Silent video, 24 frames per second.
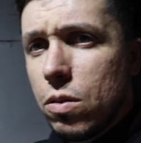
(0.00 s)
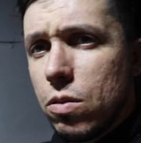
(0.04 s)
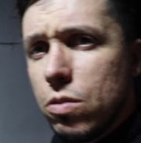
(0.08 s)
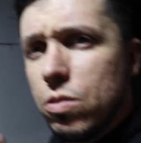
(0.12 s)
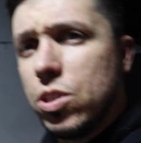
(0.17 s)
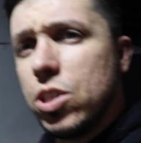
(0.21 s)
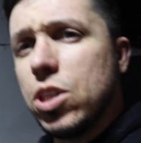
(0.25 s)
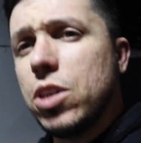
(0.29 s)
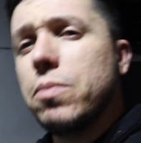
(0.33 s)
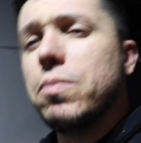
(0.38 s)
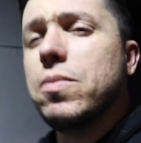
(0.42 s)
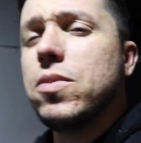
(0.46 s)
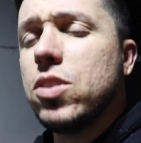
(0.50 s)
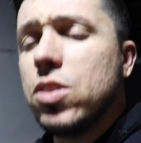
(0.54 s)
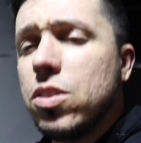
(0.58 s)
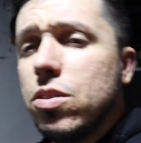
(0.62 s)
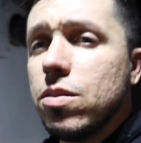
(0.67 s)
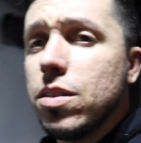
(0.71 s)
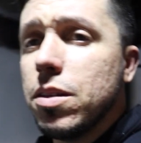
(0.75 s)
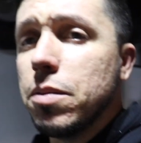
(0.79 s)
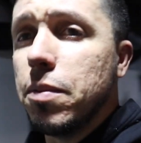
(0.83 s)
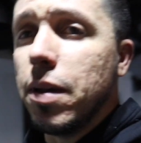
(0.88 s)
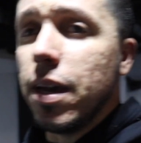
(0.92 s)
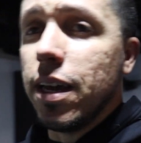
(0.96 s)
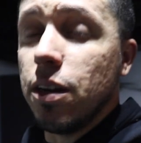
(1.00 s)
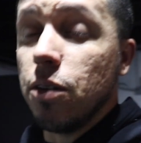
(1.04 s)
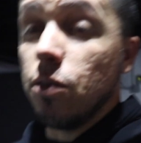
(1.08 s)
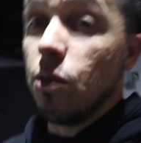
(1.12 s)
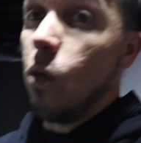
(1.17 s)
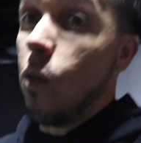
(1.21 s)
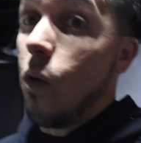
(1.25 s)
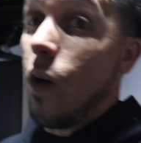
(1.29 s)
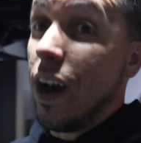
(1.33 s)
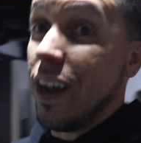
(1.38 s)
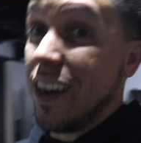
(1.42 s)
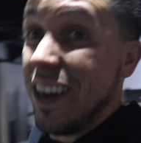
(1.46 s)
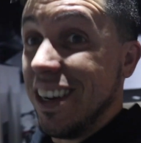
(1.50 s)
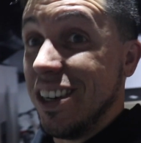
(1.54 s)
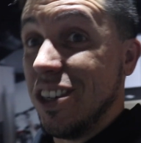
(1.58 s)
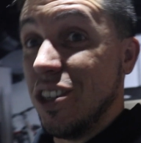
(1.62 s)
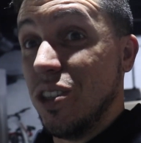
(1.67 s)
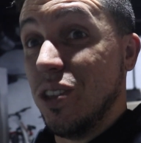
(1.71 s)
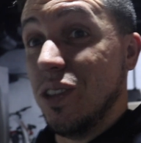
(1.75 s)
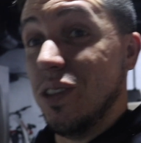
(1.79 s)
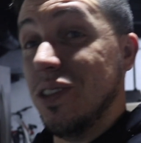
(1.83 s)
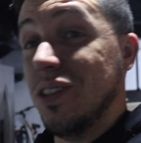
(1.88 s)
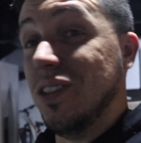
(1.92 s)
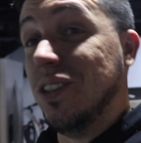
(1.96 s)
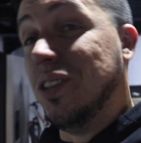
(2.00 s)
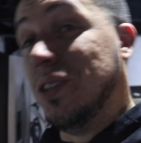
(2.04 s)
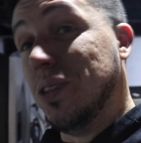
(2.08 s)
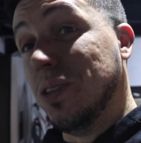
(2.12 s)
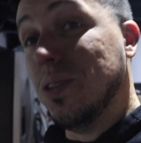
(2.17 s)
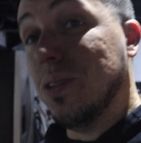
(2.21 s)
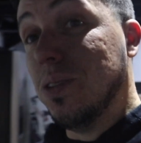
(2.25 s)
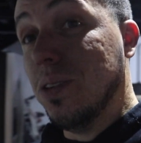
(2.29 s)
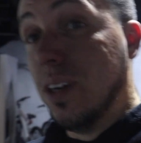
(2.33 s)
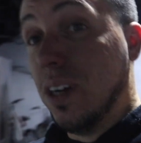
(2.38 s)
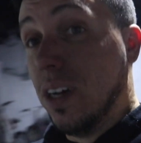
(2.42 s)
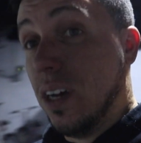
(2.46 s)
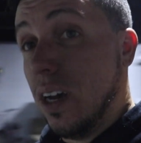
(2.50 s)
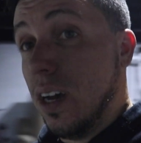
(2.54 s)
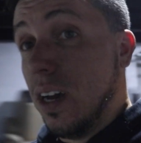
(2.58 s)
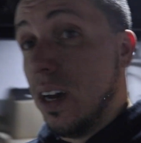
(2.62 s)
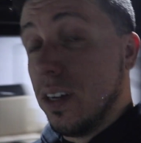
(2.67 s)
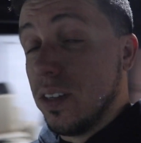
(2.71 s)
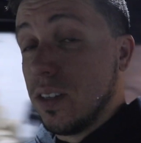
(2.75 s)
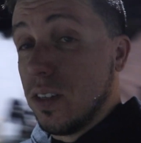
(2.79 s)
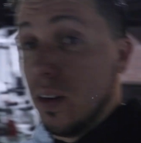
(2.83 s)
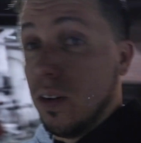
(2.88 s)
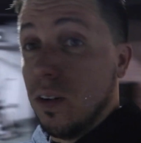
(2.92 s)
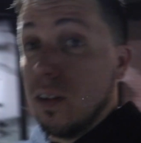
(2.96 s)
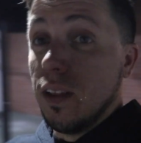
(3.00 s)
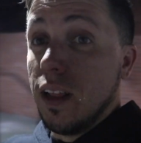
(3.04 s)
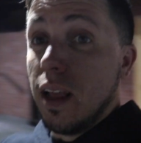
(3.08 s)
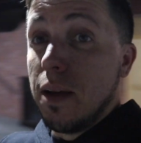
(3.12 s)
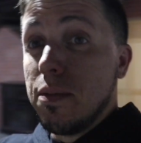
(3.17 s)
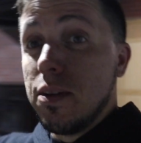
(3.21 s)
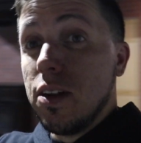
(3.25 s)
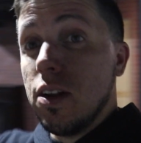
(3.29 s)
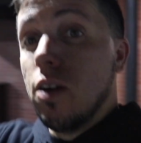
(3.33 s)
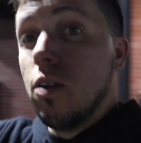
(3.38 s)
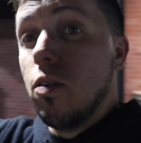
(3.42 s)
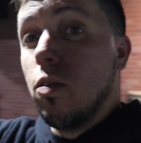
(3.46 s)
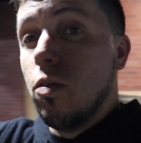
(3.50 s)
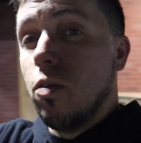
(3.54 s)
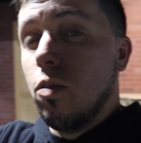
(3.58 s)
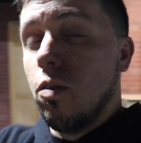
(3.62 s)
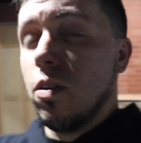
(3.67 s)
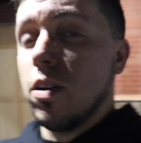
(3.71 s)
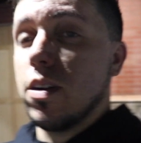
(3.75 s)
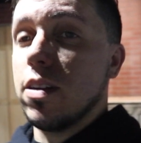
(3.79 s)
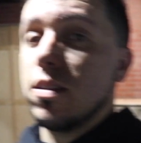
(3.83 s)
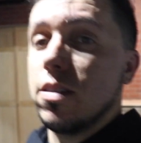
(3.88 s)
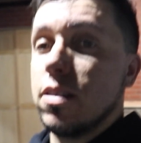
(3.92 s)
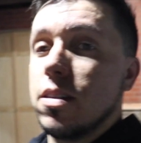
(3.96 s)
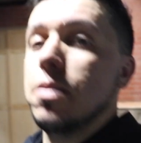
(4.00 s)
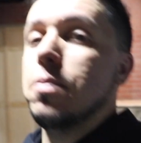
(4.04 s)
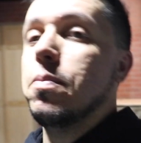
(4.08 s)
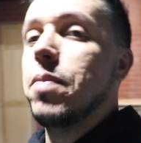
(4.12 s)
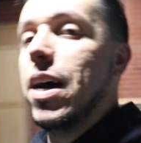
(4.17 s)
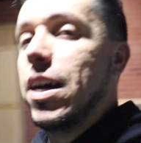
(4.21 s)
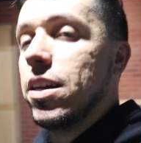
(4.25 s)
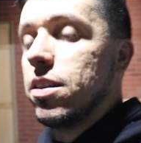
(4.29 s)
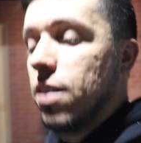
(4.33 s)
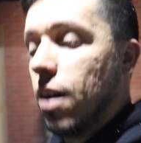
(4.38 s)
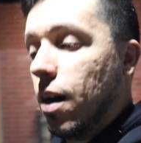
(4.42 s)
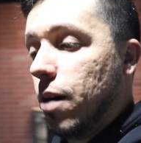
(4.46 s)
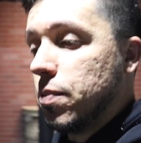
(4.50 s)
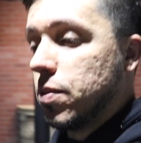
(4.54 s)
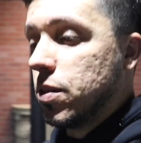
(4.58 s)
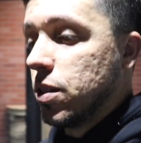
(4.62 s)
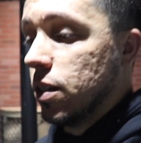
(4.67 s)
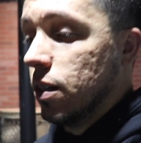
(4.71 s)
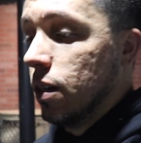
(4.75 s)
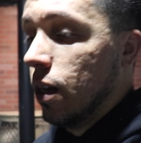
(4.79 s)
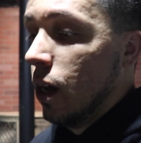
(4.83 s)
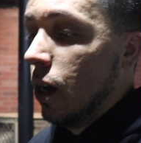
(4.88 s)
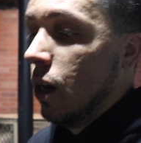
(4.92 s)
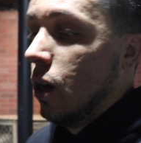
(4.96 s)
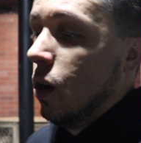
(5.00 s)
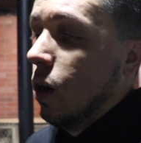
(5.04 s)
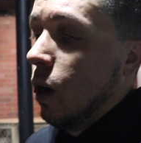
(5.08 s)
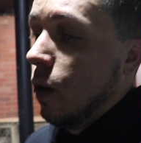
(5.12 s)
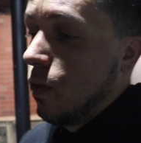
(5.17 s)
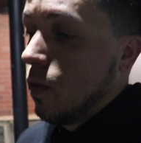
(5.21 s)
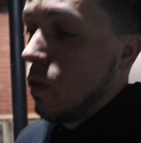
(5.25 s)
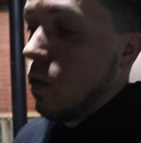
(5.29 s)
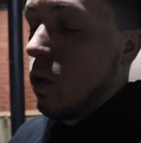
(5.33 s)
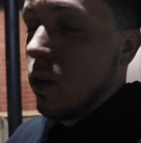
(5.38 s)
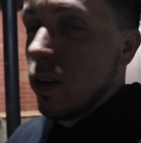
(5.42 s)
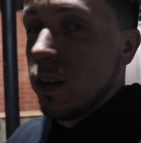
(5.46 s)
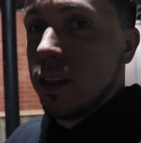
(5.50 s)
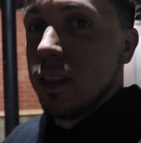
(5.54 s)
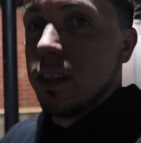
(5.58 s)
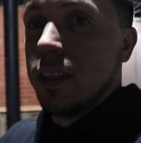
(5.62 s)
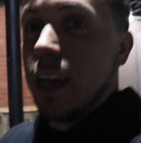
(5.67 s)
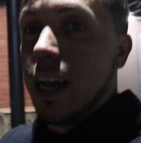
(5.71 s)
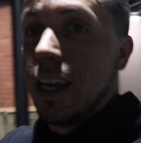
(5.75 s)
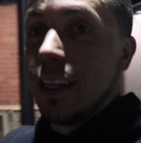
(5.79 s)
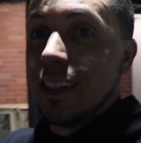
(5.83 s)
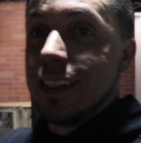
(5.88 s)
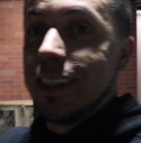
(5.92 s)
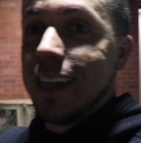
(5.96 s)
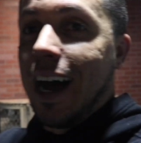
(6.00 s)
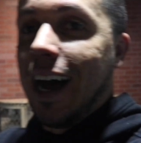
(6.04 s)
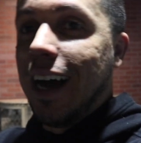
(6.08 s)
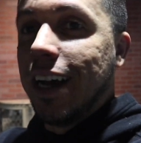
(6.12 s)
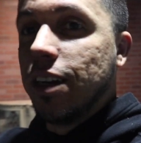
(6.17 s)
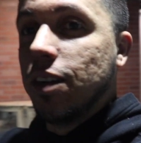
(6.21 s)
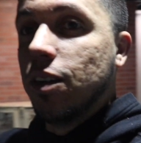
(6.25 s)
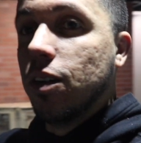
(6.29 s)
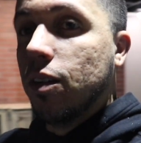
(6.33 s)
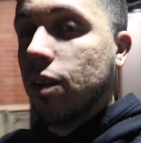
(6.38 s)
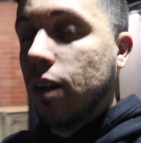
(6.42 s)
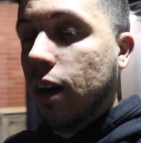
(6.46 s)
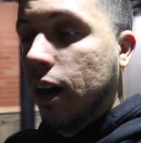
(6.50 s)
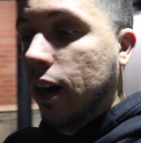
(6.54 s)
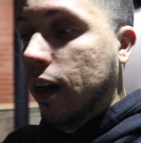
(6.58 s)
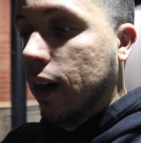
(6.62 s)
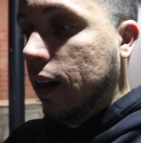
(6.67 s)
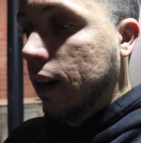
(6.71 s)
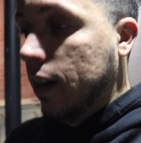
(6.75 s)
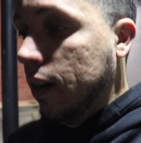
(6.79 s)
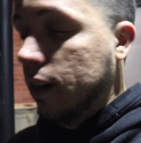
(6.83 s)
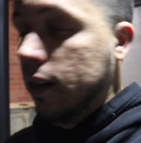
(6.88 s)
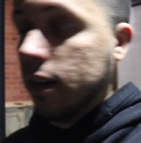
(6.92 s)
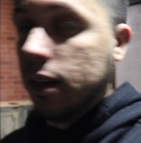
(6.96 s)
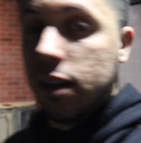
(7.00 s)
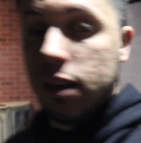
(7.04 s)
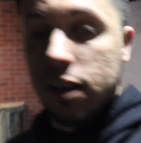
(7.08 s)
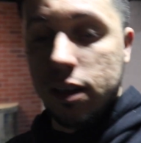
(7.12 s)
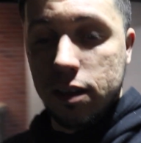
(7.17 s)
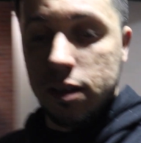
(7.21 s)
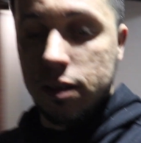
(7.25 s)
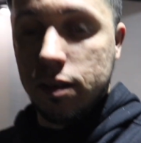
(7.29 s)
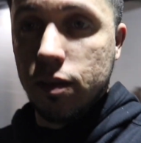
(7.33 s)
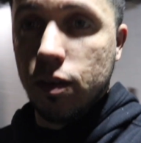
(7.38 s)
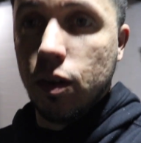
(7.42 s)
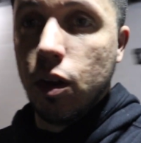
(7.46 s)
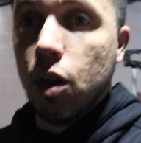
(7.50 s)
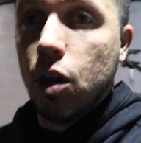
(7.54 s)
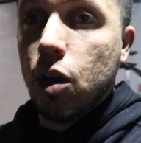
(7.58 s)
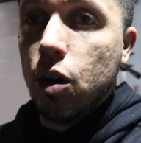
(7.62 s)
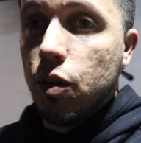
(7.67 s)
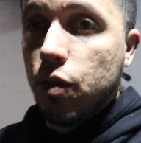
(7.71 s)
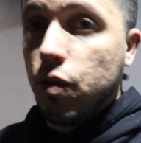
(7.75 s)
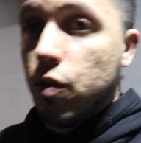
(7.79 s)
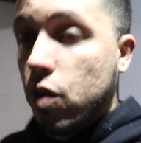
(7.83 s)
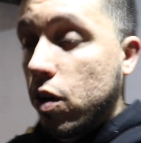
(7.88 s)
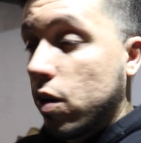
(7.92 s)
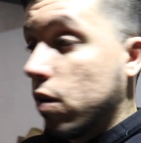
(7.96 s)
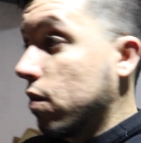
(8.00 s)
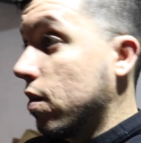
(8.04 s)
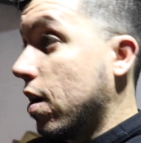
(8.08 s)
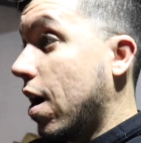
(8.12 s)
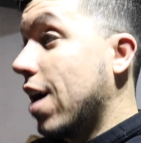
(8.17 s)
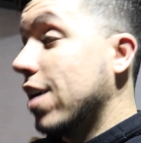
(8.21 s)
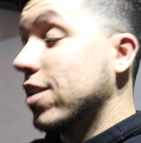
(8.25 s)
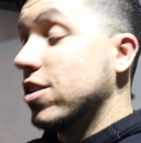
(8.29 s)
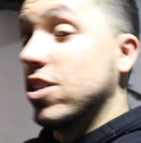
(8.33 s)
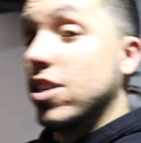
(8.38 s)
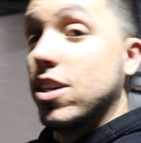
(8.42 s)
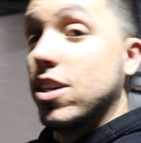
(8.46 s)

which I'm still debating what I should do. So let me know what is the best option. Of course, that tile for garage,